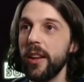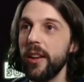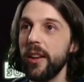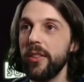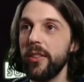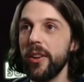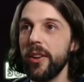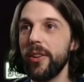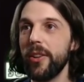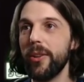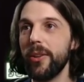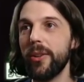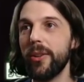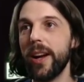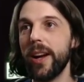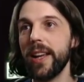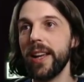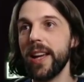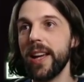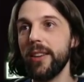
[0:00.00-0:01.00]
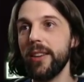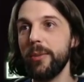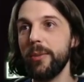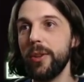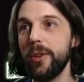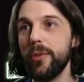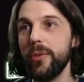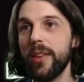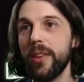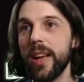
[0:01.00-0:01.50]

So I guess we do